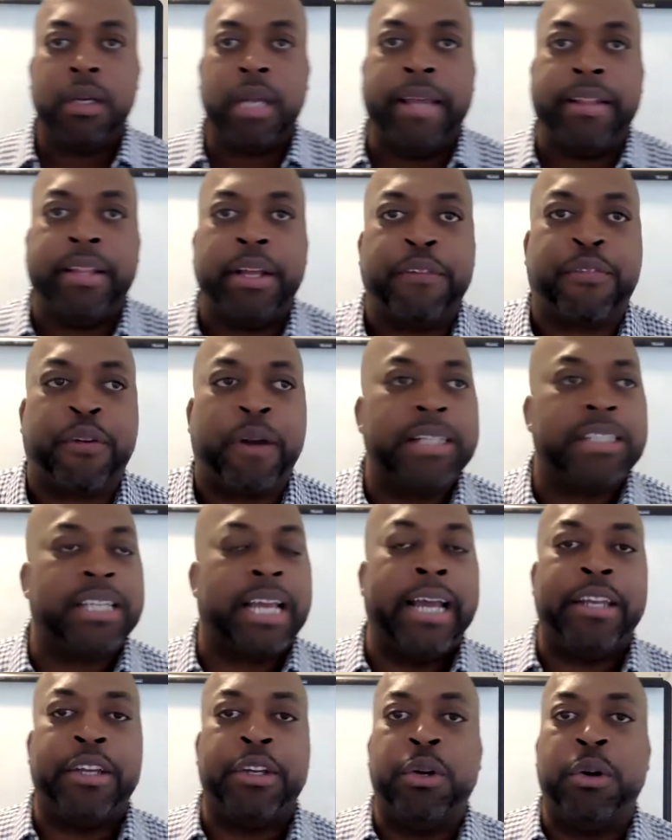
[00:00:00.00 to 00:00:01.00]
Hey there, friends.
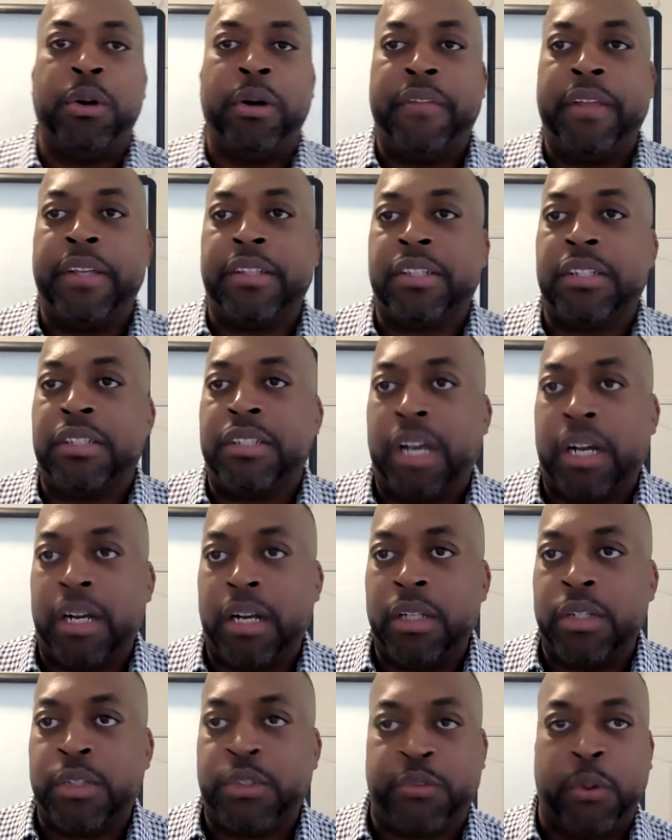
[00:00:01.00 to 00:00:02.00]
How you doing? This is
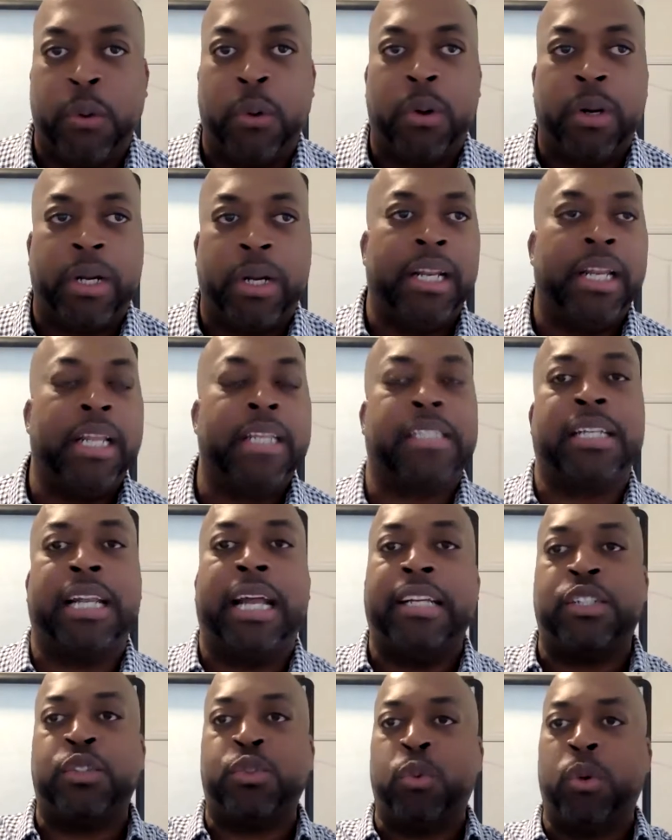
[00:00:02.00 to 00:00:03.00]
Douglas Ford. And listen,
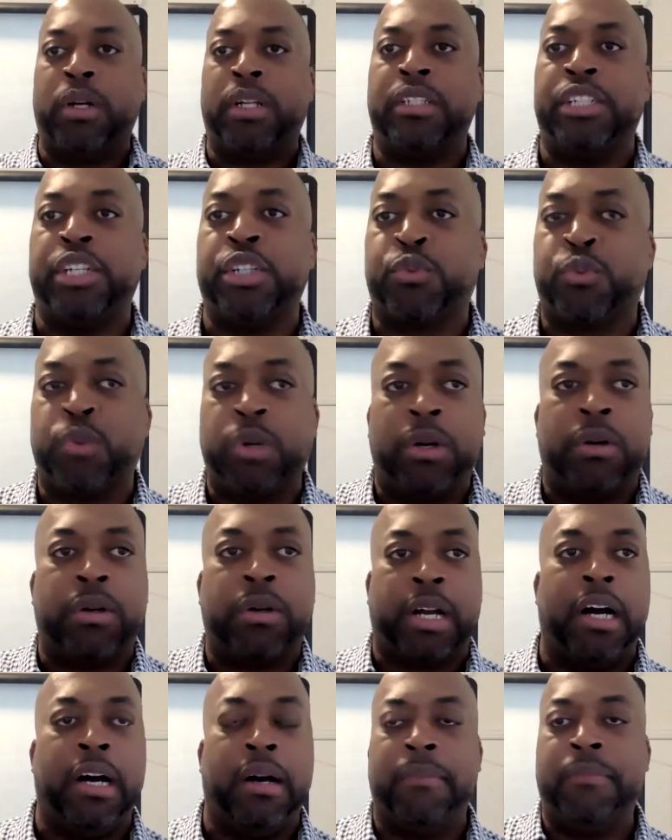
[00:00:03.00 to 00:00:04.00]
I just want to just real
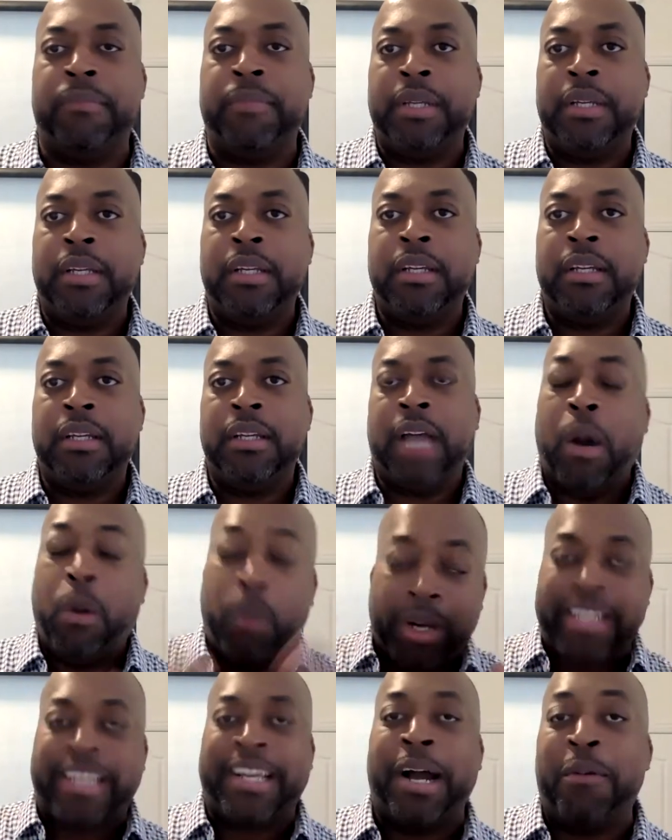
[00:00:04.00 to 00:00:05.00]
come. I
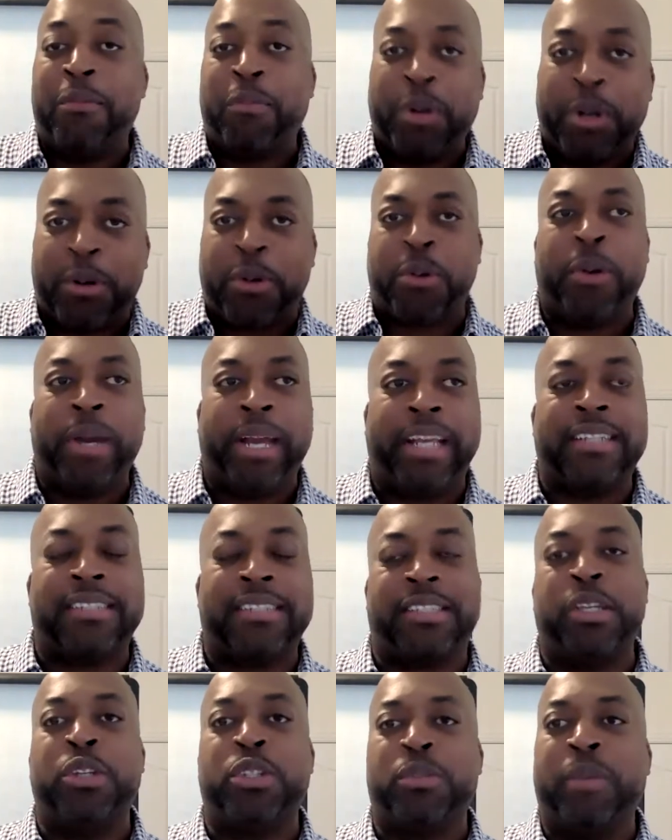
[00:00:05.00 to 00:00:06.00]
want to come real quick,
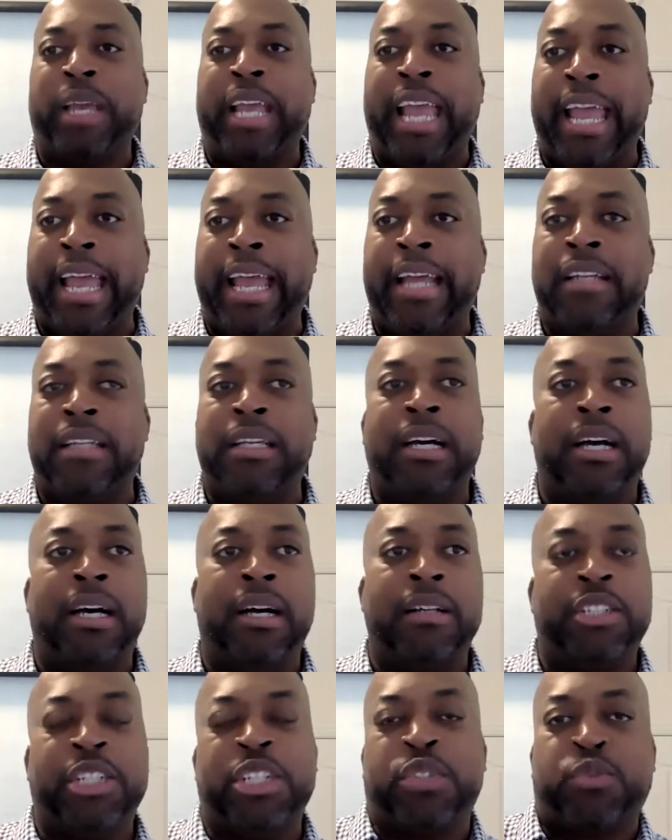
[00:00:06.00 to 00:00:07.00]
excuse me, and
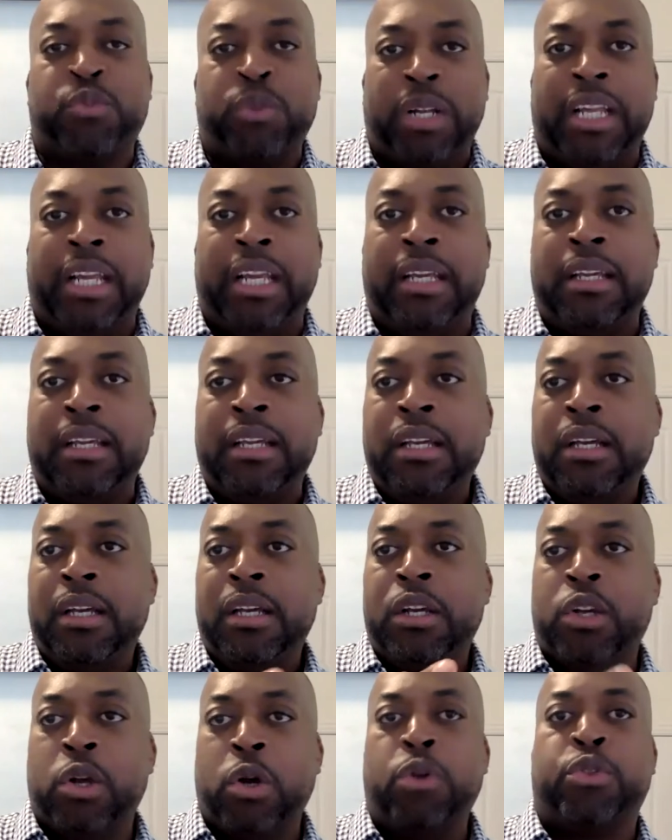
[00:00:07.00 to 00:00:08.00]
uh, just really
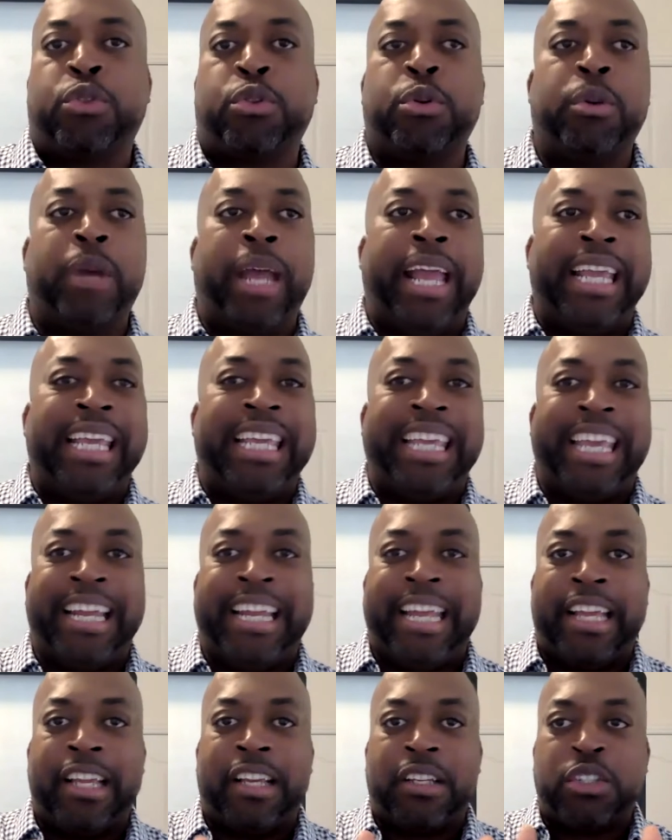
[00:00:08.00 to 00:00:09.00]
go through a
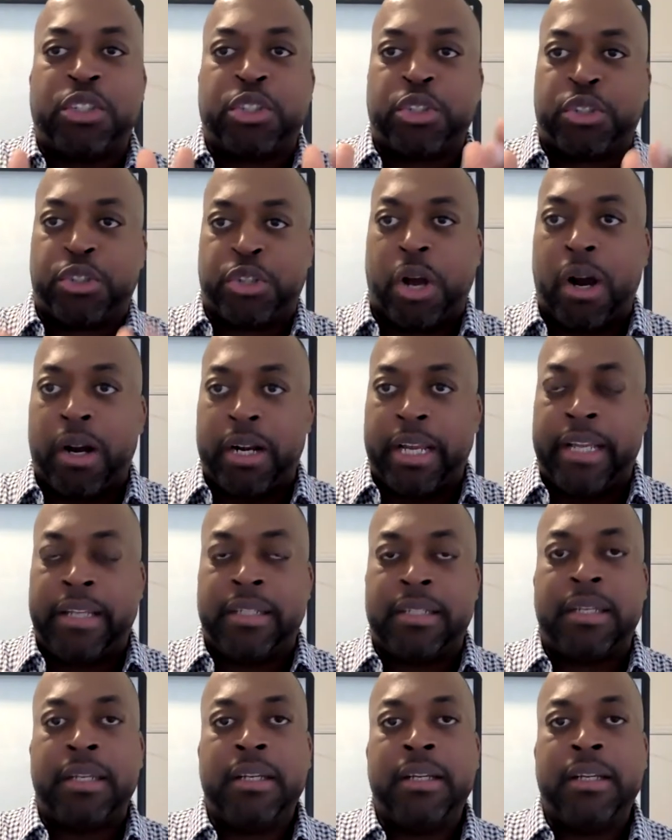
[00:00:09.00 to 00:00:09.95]
getting started